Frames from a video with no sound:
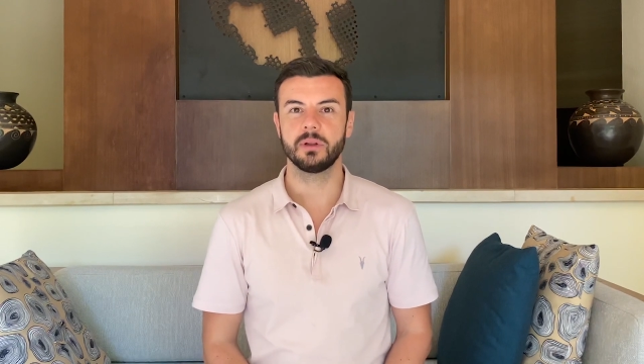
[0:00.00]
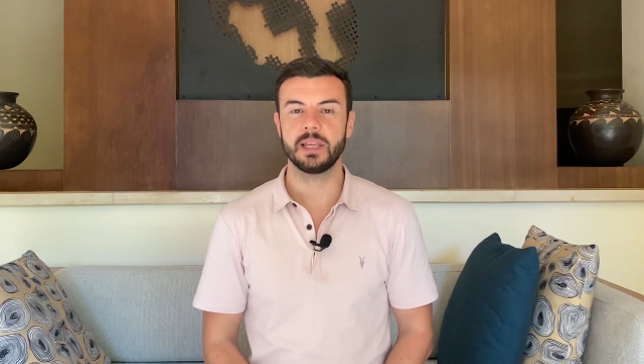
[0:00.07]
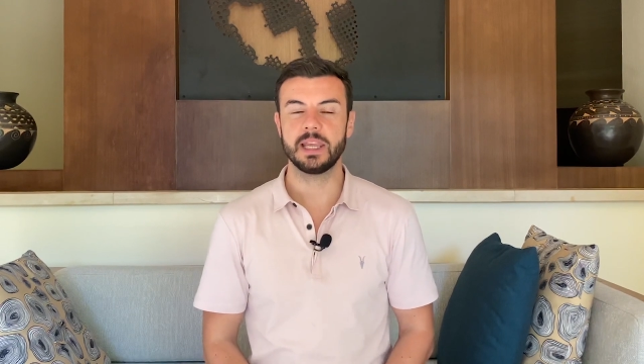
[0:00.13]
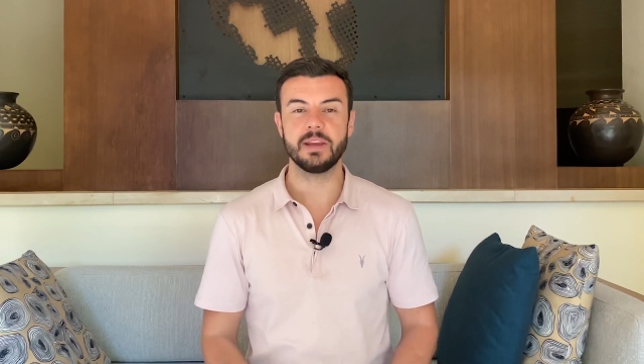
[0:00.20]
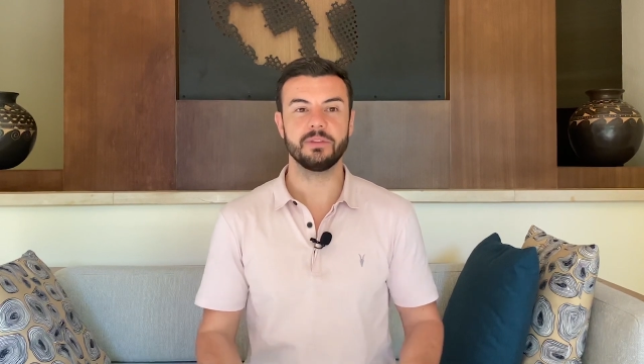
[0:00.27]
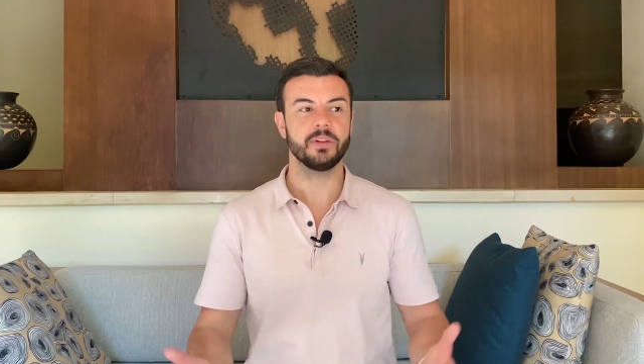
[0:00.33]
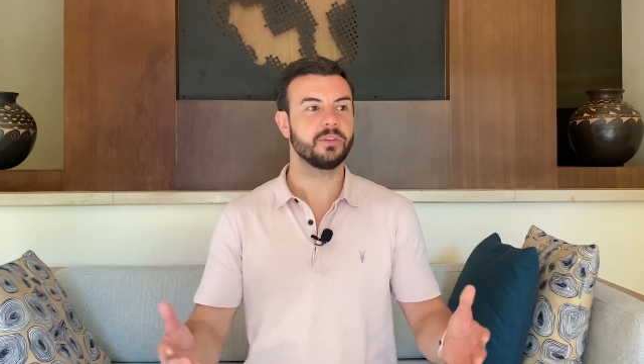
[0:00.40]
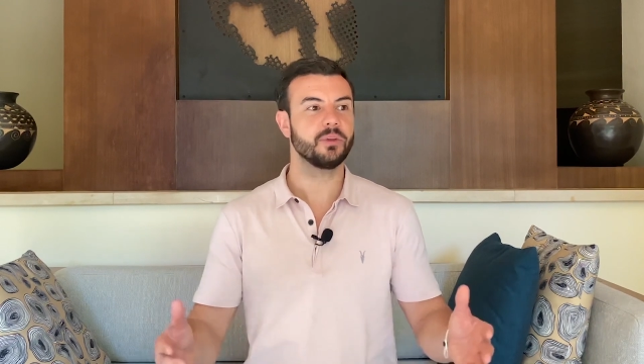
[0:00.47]

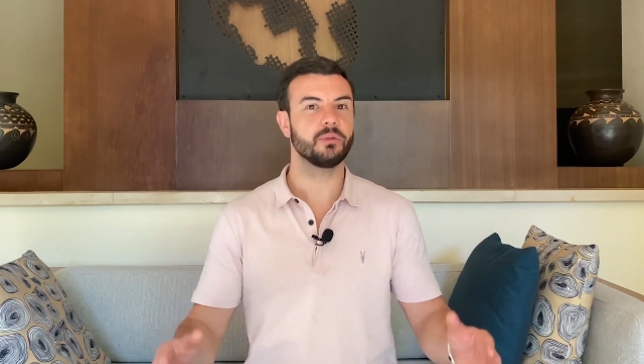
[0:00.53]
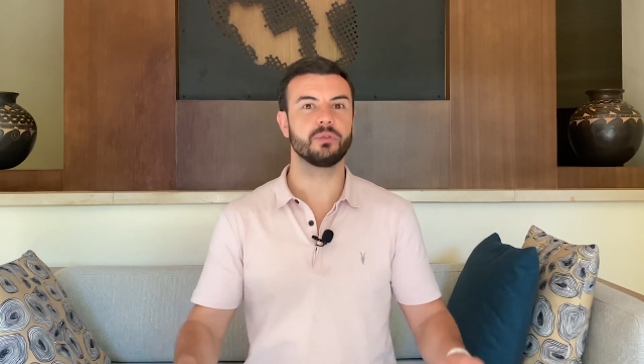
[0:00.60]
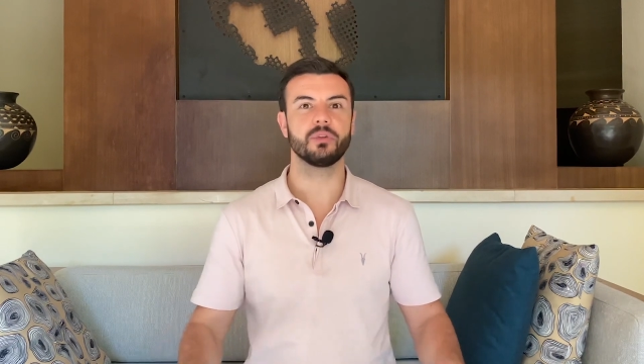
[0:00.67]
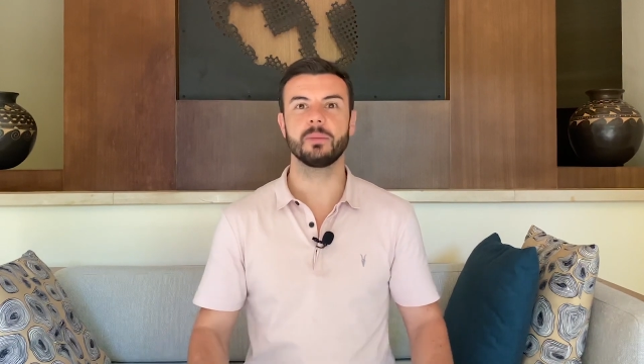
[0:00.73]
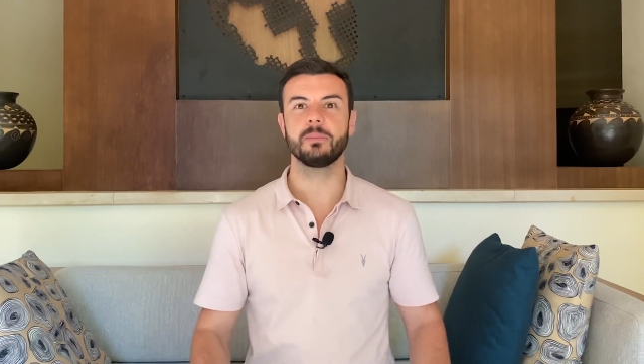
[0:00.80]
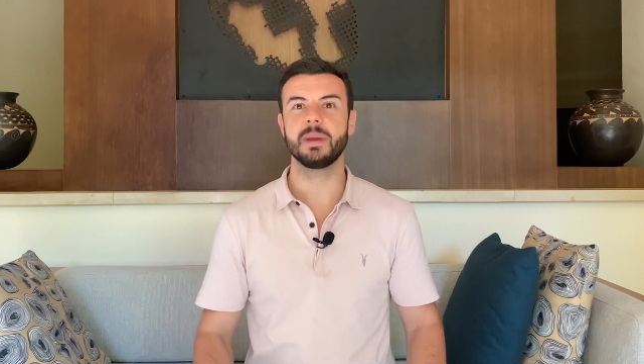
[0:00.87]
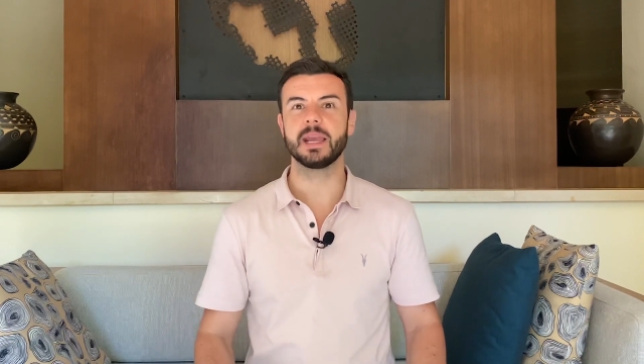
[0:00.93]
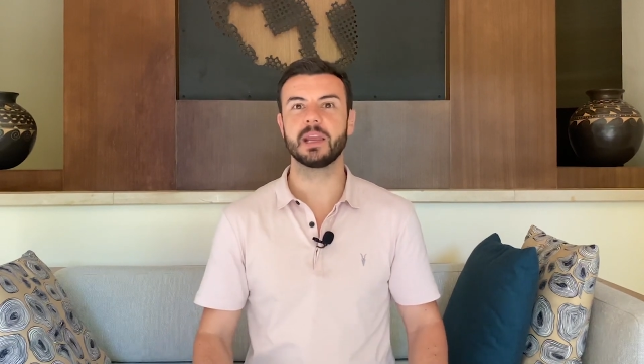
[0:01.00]
Even if it was only
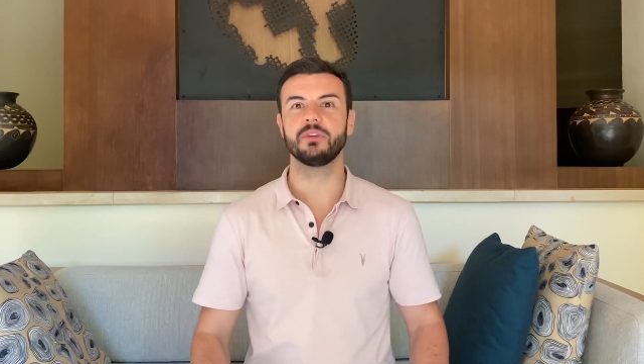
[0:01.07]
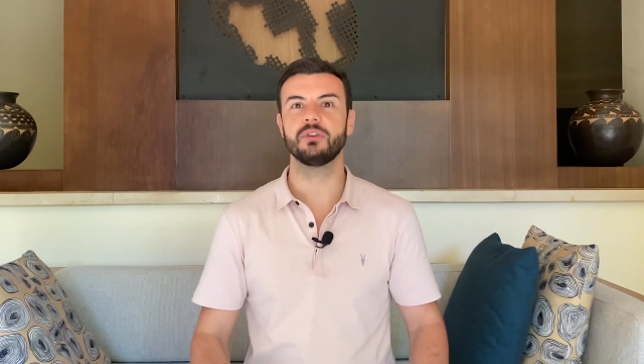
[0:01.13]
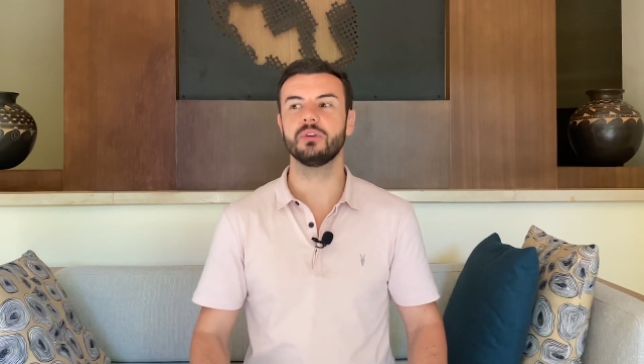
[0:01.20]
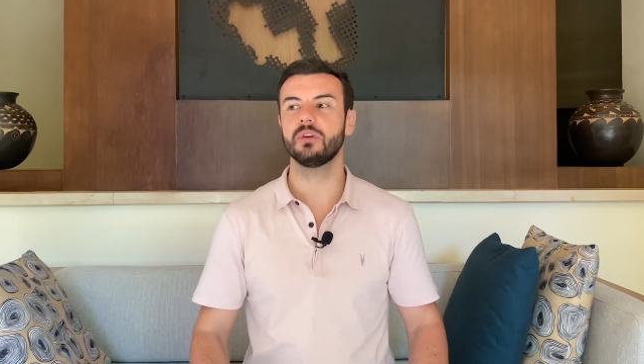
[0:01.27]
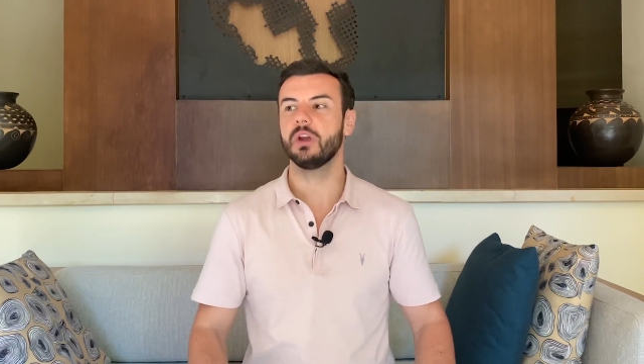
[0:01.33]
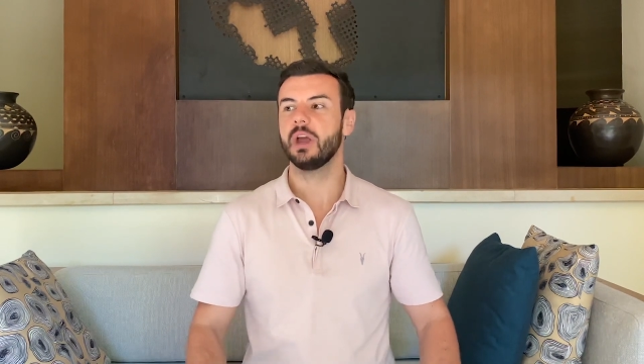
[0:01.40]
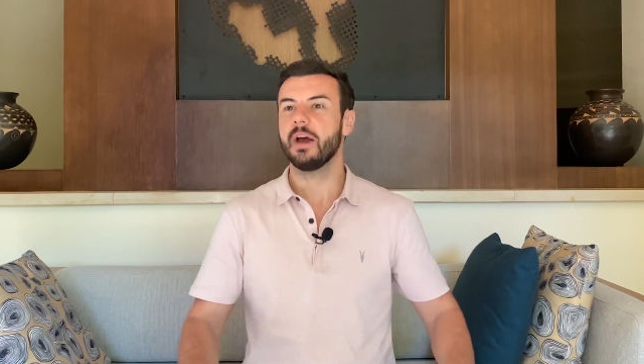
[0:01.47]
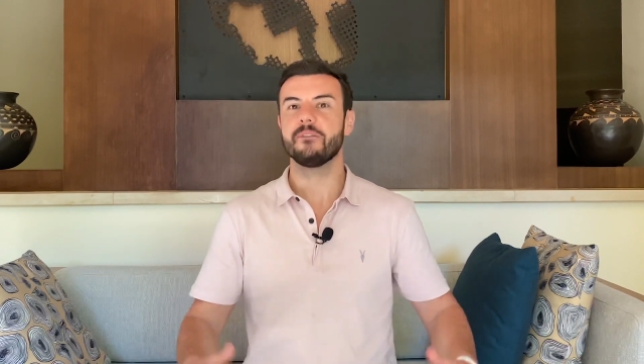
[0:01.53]
making you